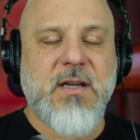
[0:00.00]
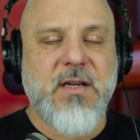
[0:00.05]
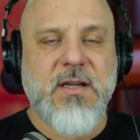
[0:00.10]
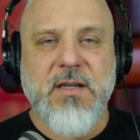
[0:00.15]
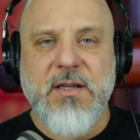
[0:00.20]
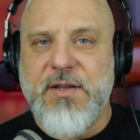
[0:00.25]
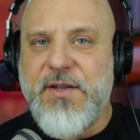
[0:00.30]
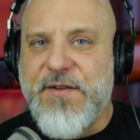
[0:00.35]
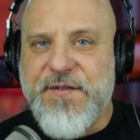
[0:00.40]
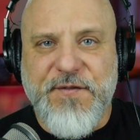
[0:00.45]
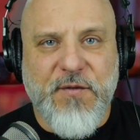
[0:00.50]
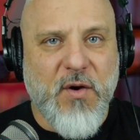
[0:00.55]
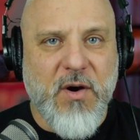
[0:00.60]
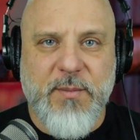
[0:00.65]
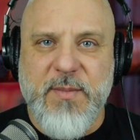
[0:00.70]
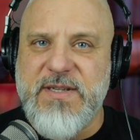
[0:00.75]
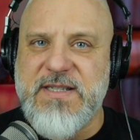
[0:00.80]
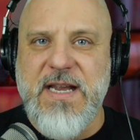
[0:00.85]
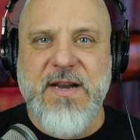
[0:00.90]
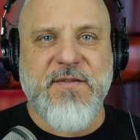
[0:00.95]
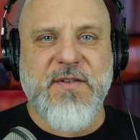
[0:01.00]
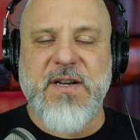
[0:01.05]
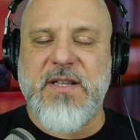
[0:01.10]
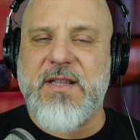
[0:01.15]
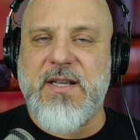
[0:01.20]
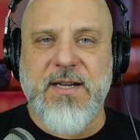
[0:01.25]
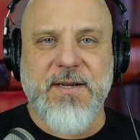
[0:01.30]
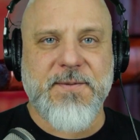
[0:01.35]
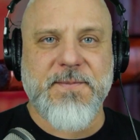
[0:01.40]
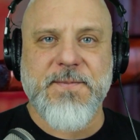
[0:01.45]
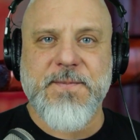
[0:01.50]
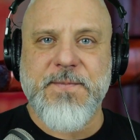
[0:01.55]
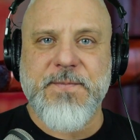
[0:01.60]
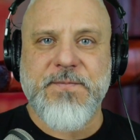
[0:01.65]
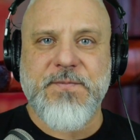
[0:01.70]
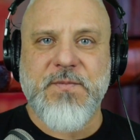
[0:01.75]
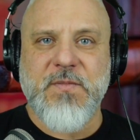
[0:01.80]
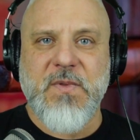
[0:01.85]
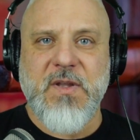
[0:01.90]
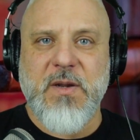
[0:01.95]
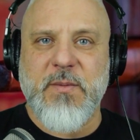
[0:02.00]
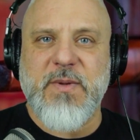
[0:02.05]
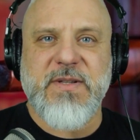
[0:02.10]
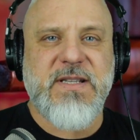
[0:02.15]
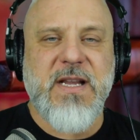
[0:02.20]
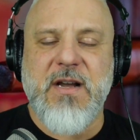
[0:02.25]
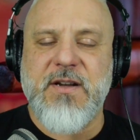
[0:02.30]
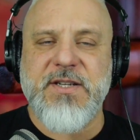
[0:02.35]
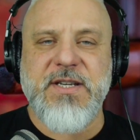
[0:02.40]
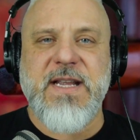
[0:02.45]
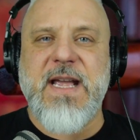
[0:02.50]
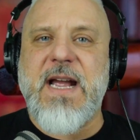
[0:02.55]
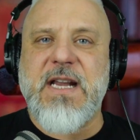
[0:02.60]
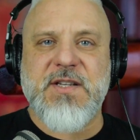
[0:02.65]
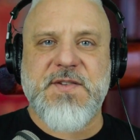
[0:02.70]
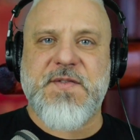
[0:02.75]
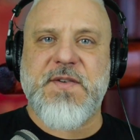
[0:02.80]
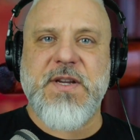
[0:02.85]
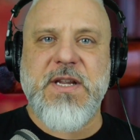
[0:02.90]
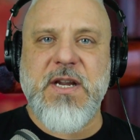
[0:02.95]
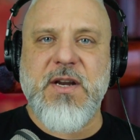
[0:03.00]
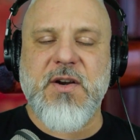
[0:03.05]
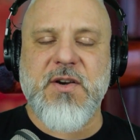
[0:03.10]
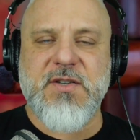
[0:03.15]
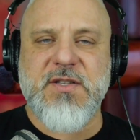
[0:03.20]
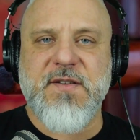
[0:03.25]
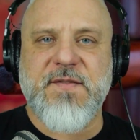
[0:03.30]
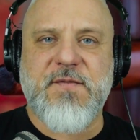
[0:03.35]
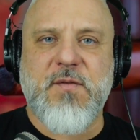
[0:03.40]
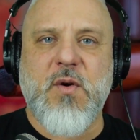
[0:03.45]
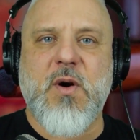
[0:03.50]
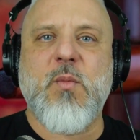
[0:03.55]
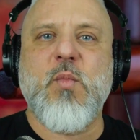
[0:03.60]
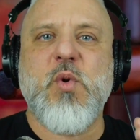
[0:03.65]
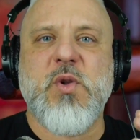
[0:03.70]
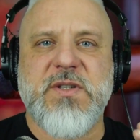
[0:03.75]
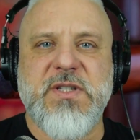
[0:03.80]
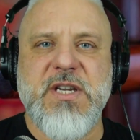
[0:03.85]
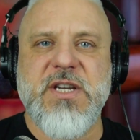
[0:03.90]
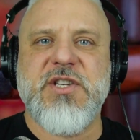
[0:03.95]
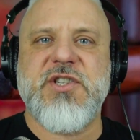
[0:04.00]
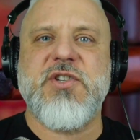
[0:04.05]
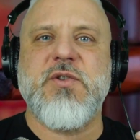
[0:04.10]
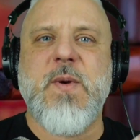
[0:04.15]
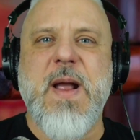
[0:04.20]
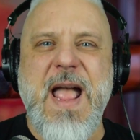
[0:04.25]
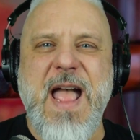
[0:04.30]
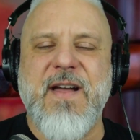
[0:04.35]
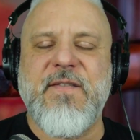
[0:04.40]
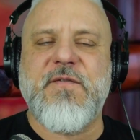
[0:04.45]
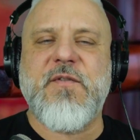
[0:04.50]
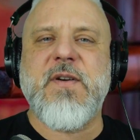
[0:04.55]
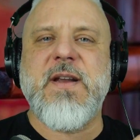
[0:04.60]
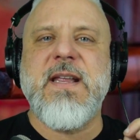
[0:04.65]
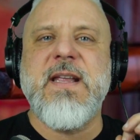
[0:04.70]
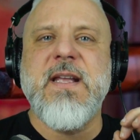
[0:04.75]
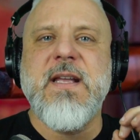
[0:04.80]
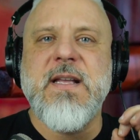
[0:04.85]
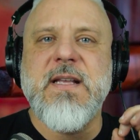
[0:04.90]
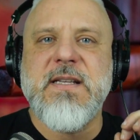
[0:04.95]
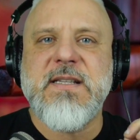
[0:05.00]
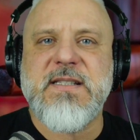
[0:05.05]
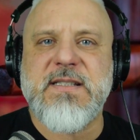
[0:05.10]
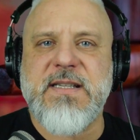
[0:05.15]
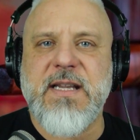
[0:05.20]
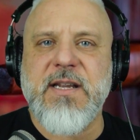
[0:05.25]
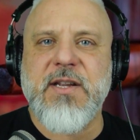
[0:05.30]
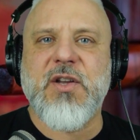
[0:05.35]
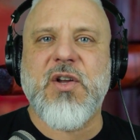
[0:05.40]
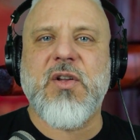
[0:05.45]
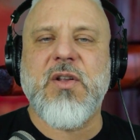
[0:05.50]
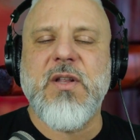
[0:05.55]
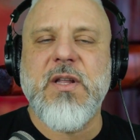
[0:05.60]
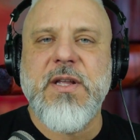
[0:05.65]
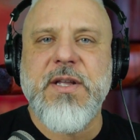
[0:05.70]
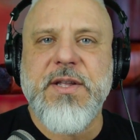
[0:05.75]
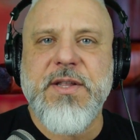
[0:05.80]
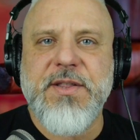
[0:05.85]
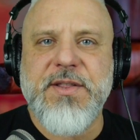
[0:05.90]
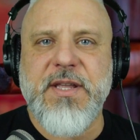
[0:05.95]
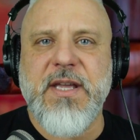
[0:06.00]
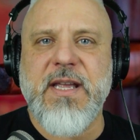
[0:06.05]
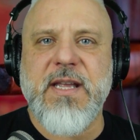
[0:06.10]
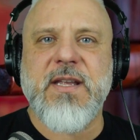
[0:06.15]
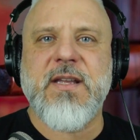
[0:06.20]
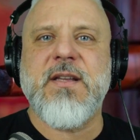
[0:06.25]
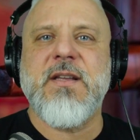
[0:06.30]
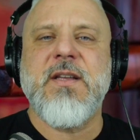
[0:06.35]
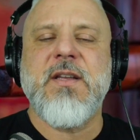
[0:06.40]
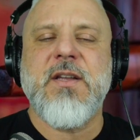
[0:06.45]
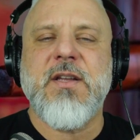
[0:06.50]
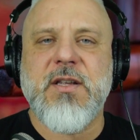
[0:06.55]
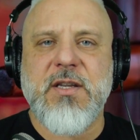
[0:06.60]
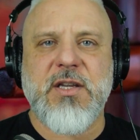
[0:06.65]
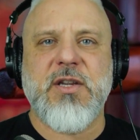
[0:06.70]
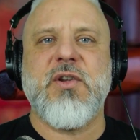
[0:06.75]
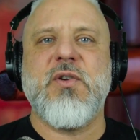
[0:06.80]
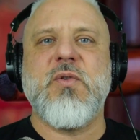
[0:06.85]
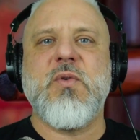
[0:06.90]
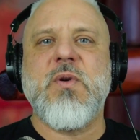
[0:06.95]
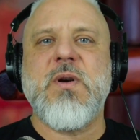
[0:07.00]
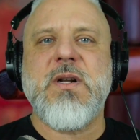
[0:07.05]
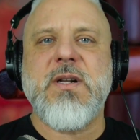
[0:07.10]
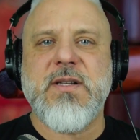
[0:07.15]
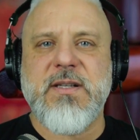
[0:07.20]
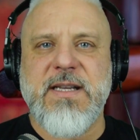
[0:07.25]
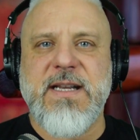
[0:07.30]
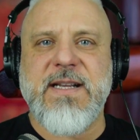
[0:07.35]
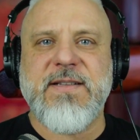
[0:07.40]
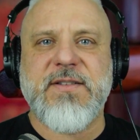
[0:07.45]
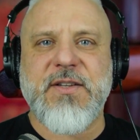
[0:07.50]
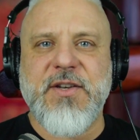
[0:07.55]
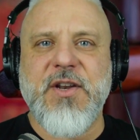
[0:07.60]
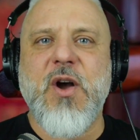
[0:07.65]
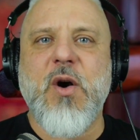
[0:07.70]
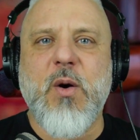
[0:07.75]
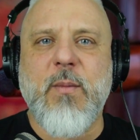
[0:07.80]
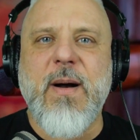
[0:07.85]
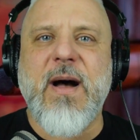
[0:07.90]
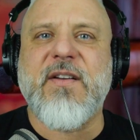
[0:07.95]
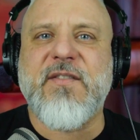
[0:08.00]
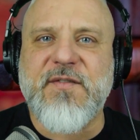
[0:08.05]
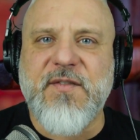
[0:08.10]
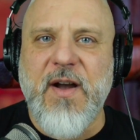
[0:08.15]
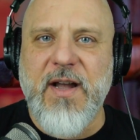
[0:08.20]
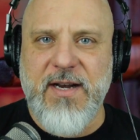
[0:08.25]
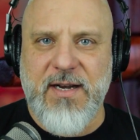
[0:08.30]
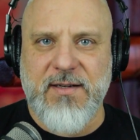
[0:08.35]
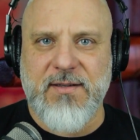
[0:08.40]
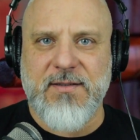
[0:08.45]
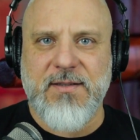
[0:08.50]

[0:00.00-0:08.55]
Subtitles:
The form is everything. I've been telling you guys for years, the form will teach you every single thing you need to know about fighting.